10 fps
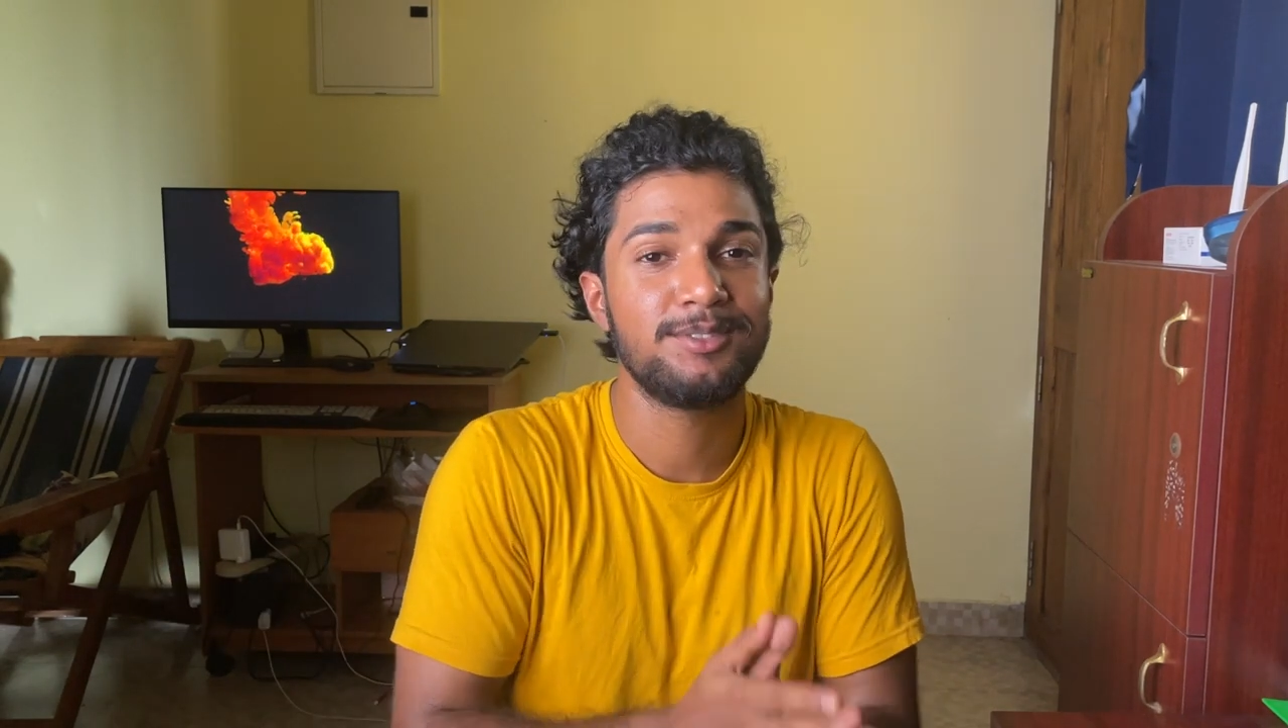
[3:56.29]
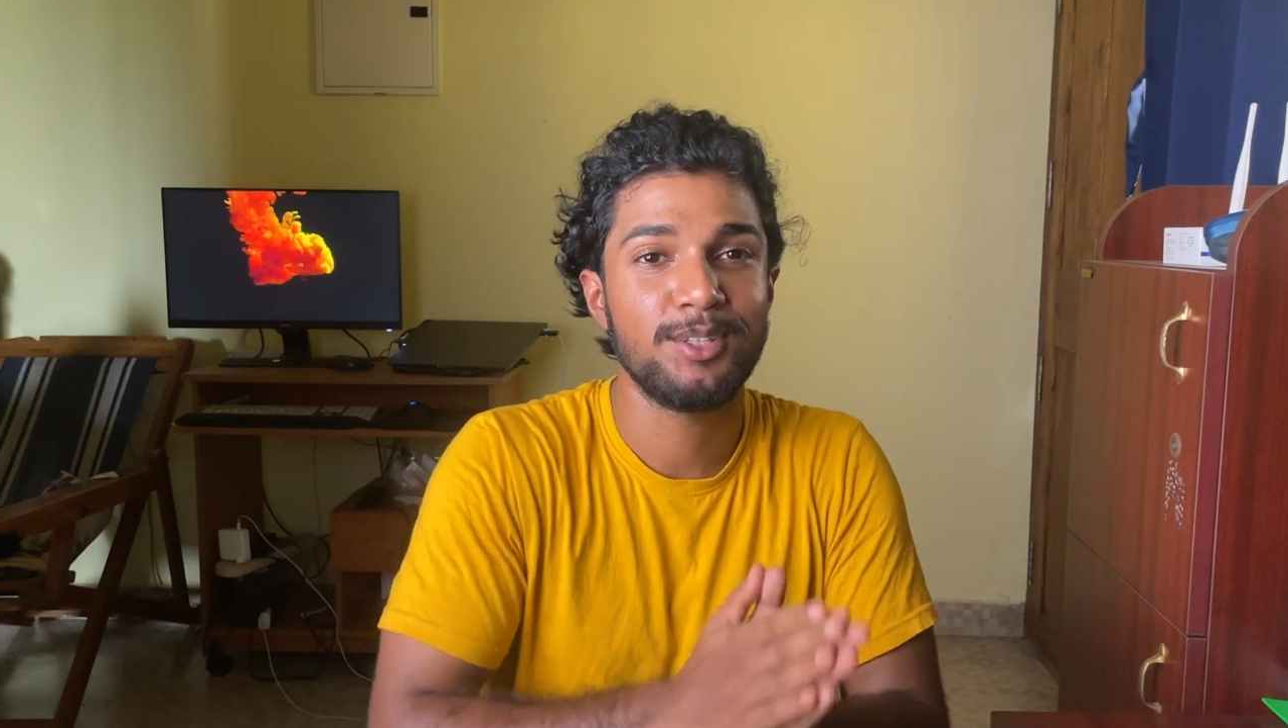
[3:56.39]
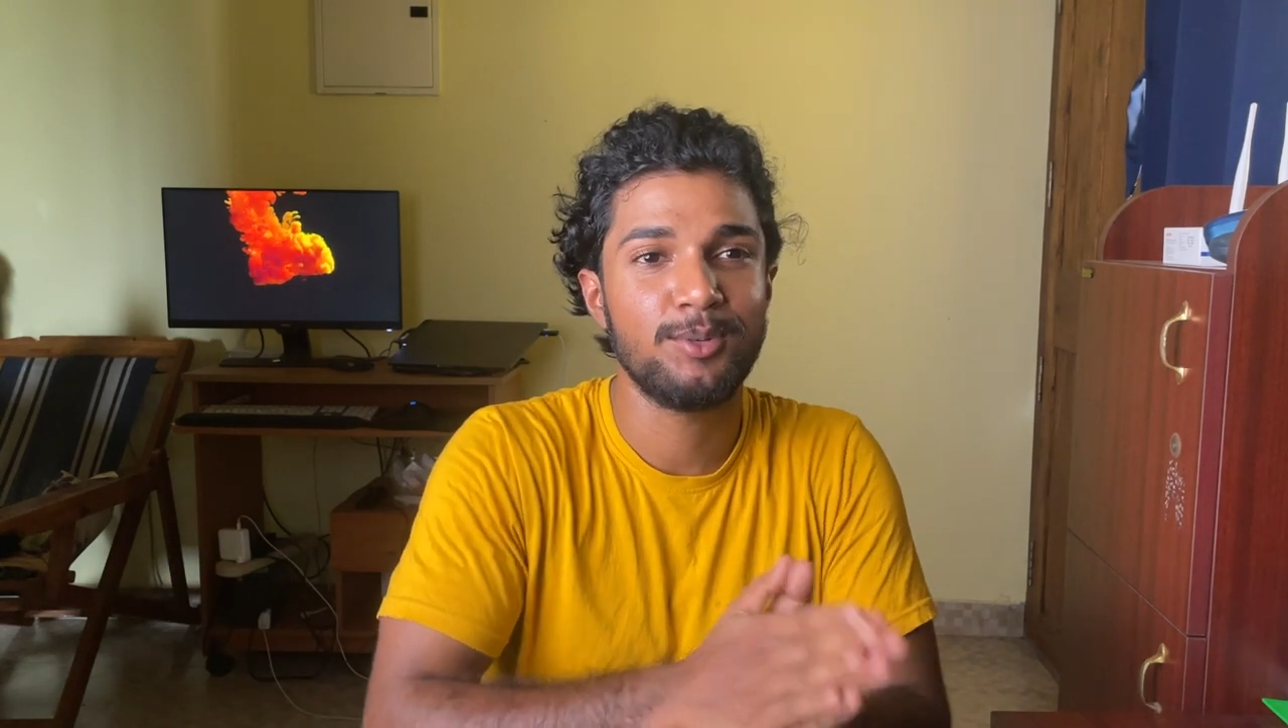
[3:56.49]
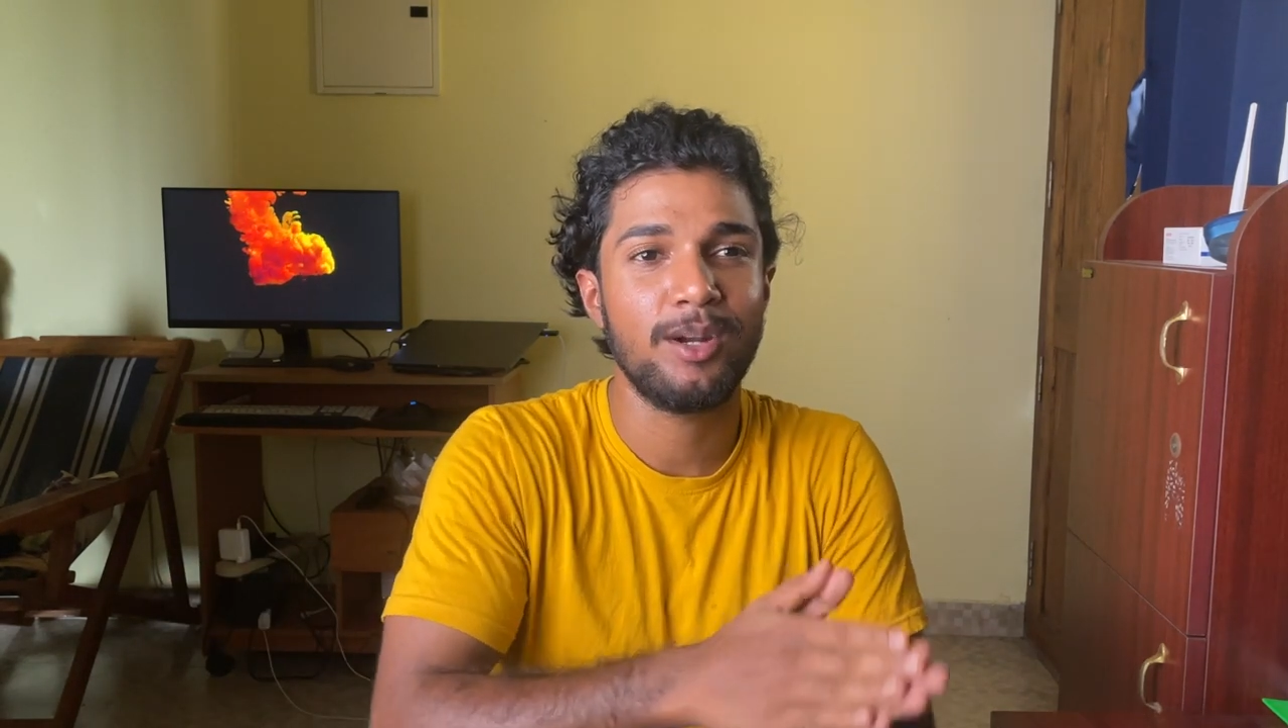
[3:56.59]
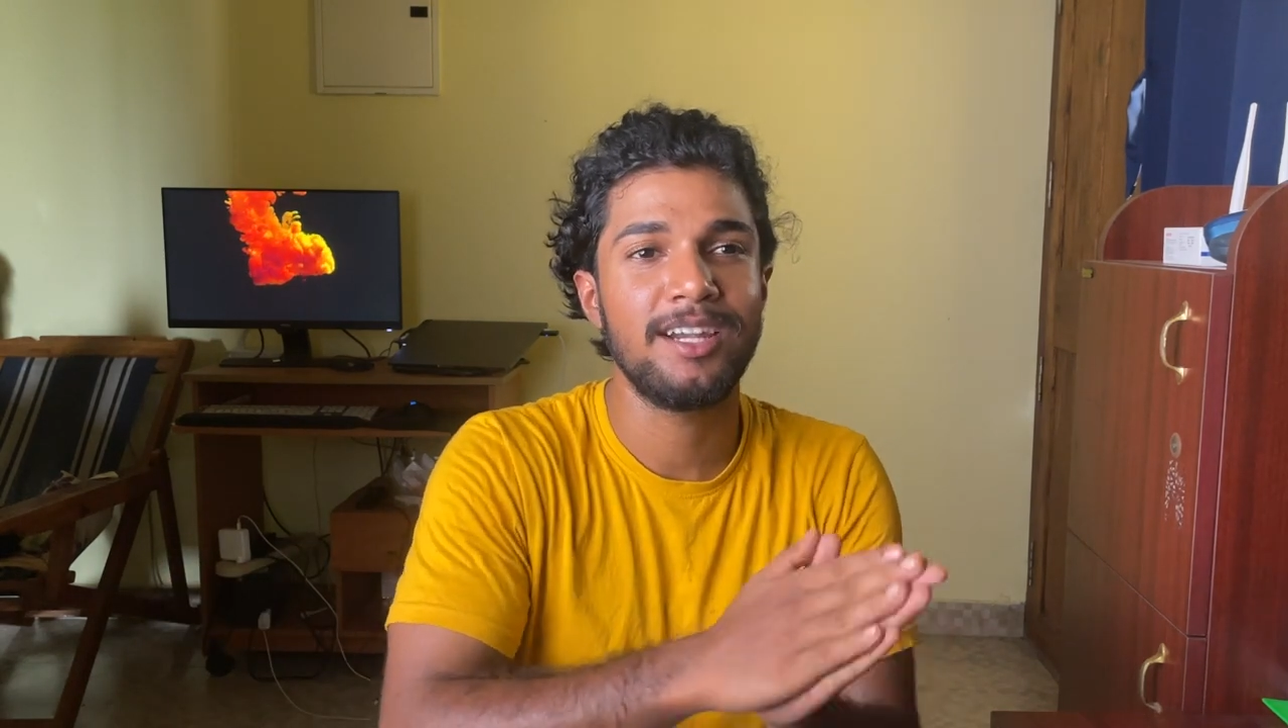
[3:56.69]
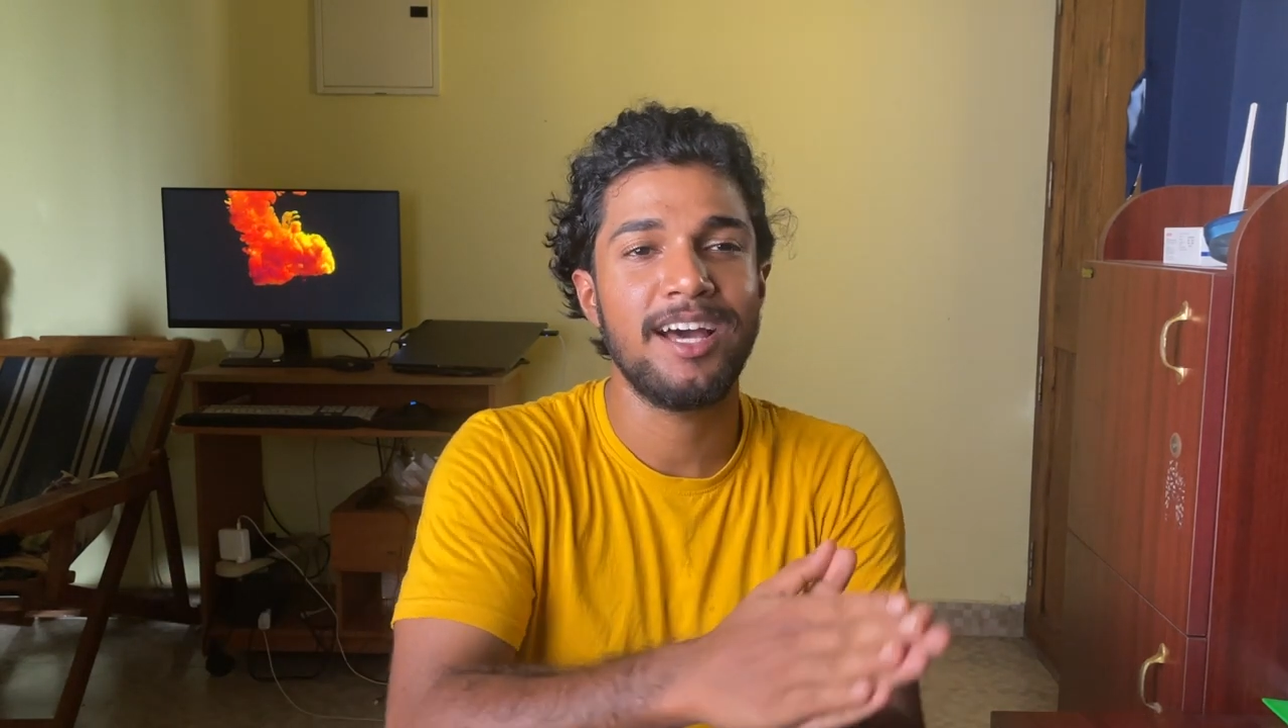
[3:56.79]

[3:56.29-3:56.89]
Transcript: for the one